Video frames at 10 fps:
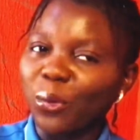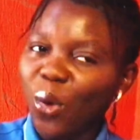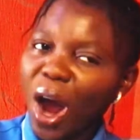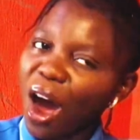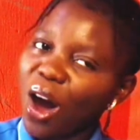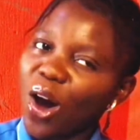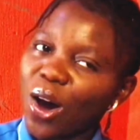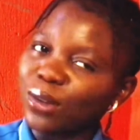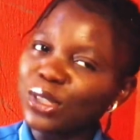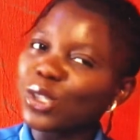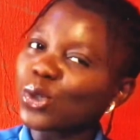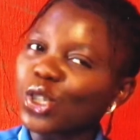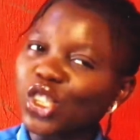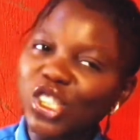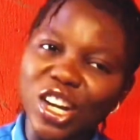wow, this your
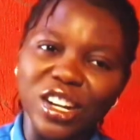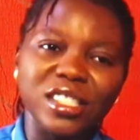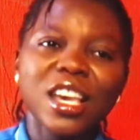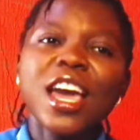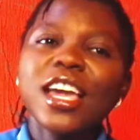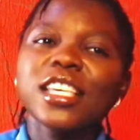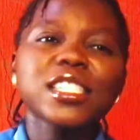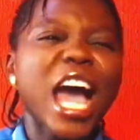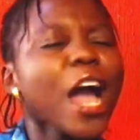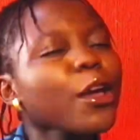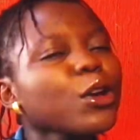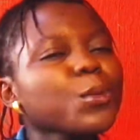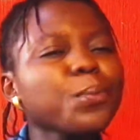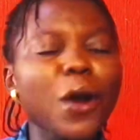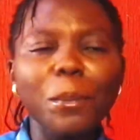shirt is ironed
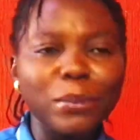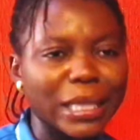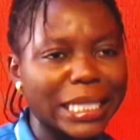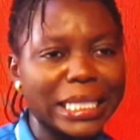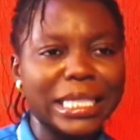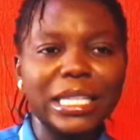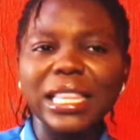properly.